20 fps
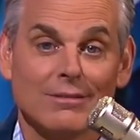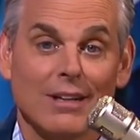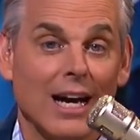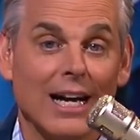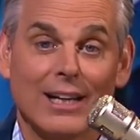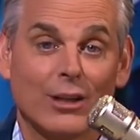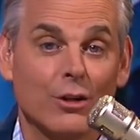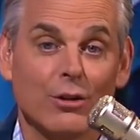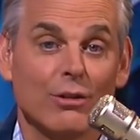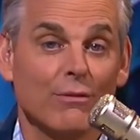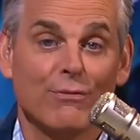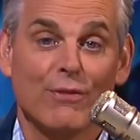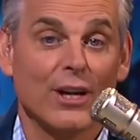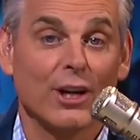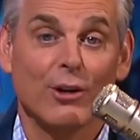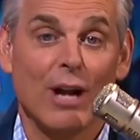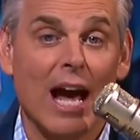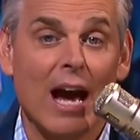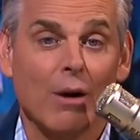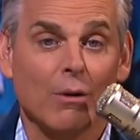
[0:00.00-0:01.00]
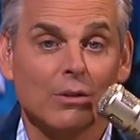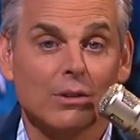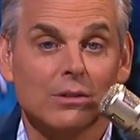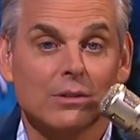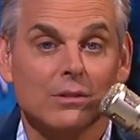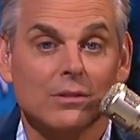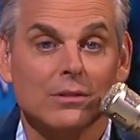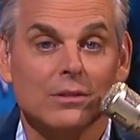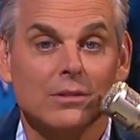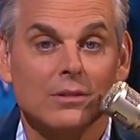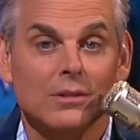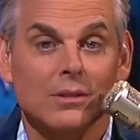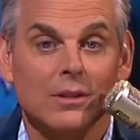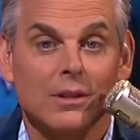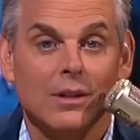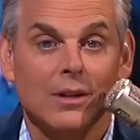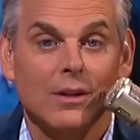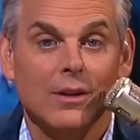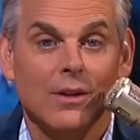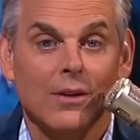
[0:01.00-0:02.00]
I couldn't figure it out.
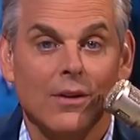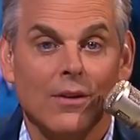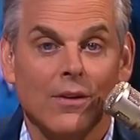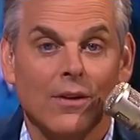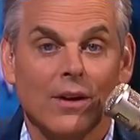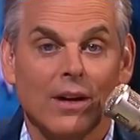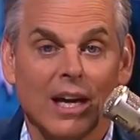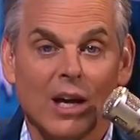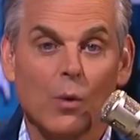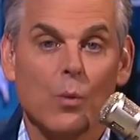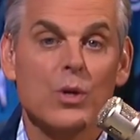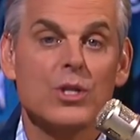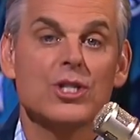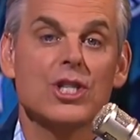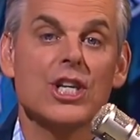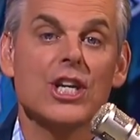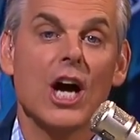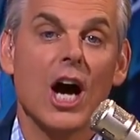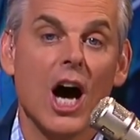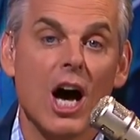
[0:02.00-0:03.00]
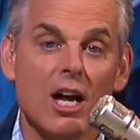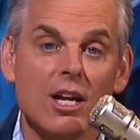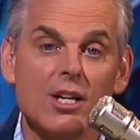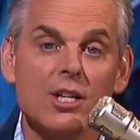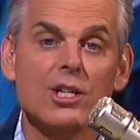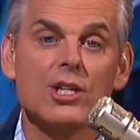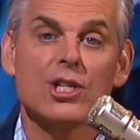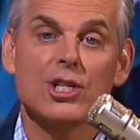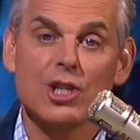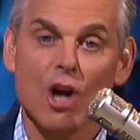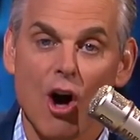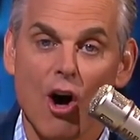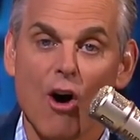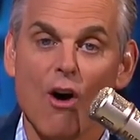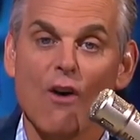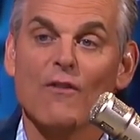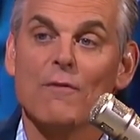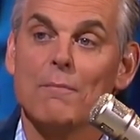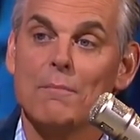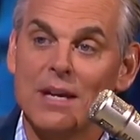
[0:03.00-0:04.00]
It was the
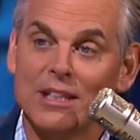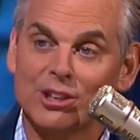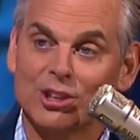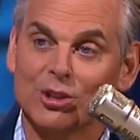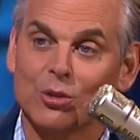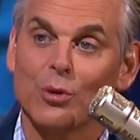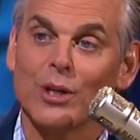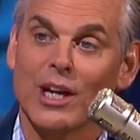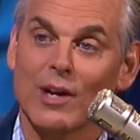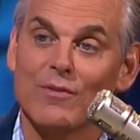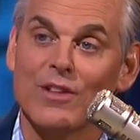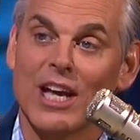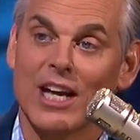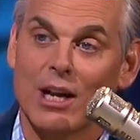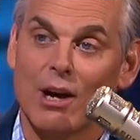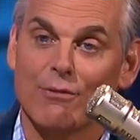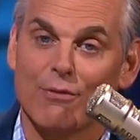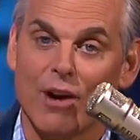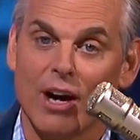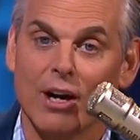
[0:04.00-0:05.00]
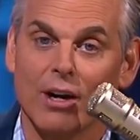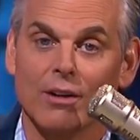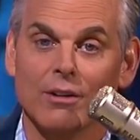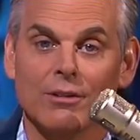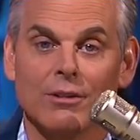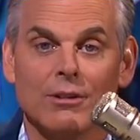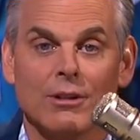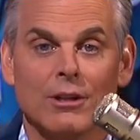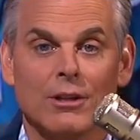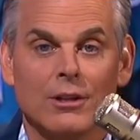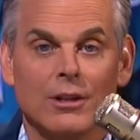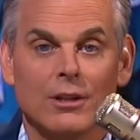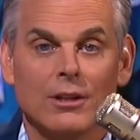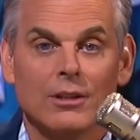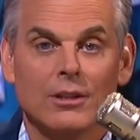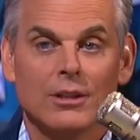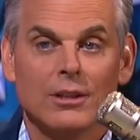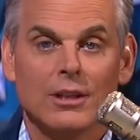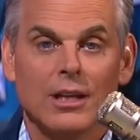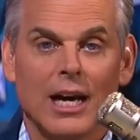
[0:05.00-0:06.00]
unsolved mystery of the NFL.
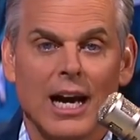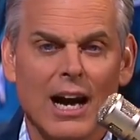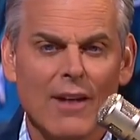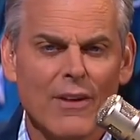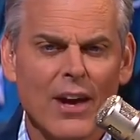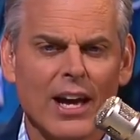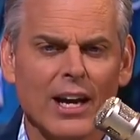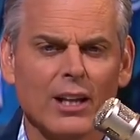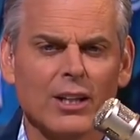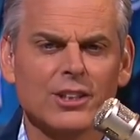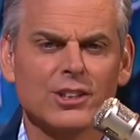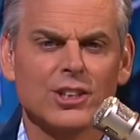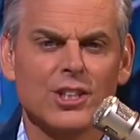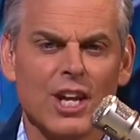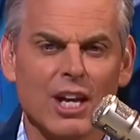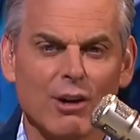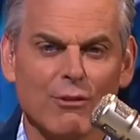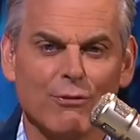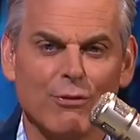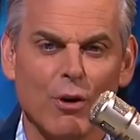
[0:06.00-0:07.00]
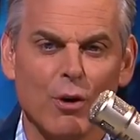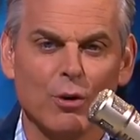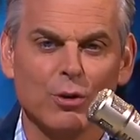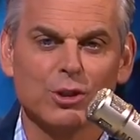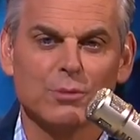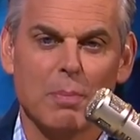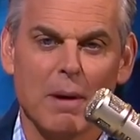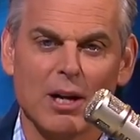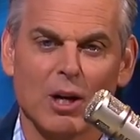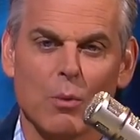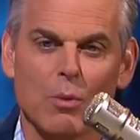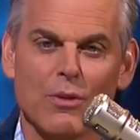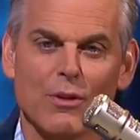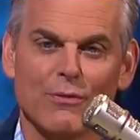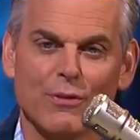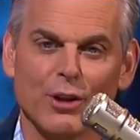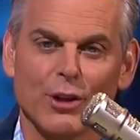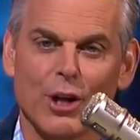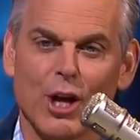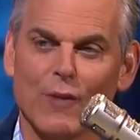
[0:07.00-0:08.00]
How the hell is Nick Foles better with the
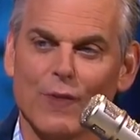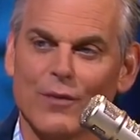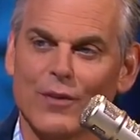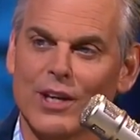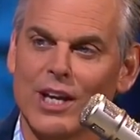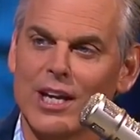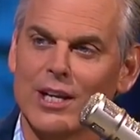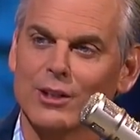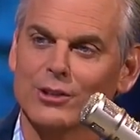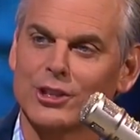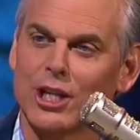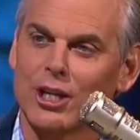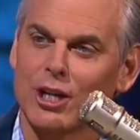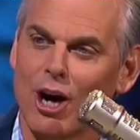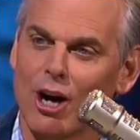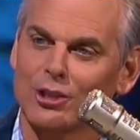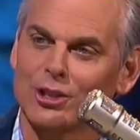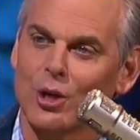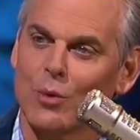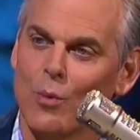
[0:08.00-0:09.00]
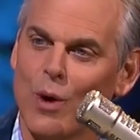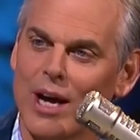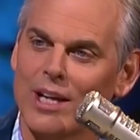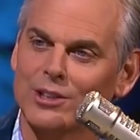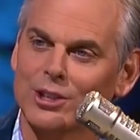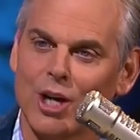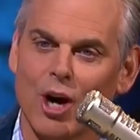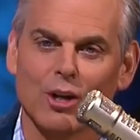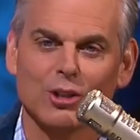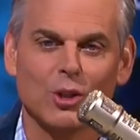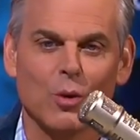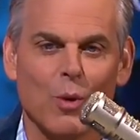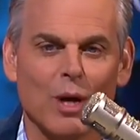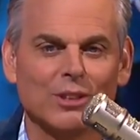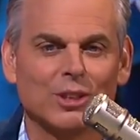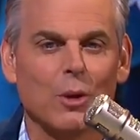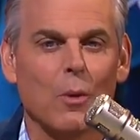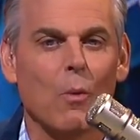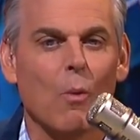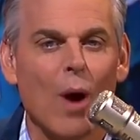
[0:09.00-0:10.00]
Philadelphia Eagles than Carson Wentz? Carson
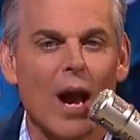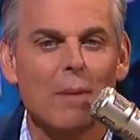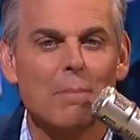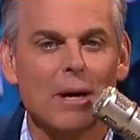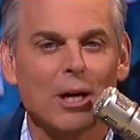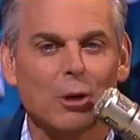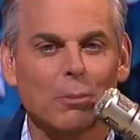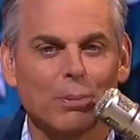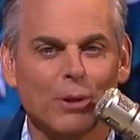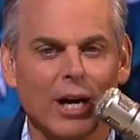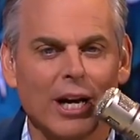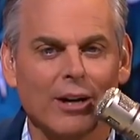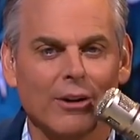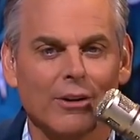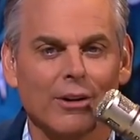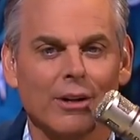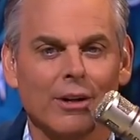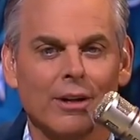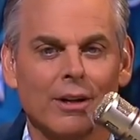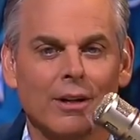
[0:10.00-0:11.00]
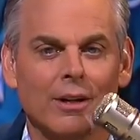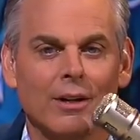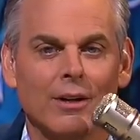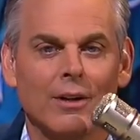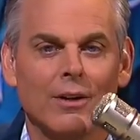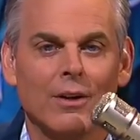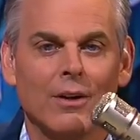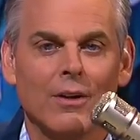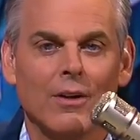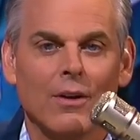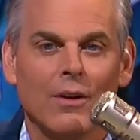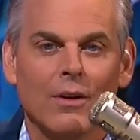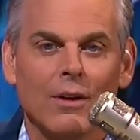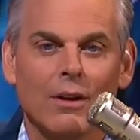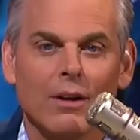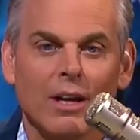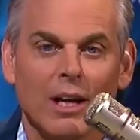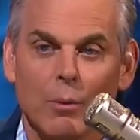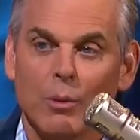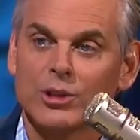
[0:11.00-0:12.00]
Wentz a way better player.
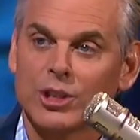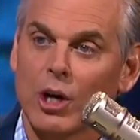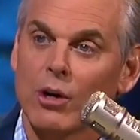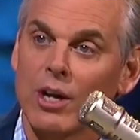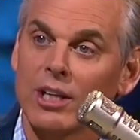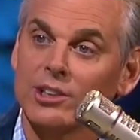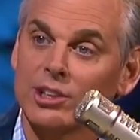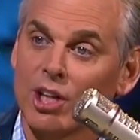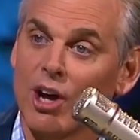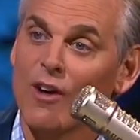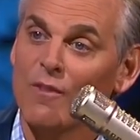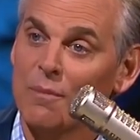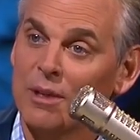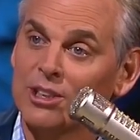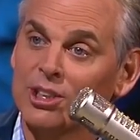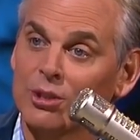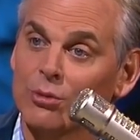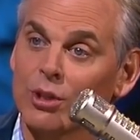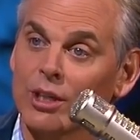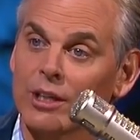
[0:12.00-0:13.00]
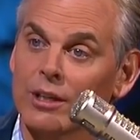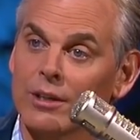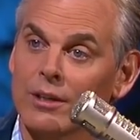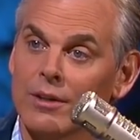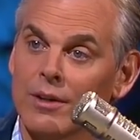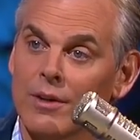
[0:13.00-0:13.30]
It was our unsolved mystery.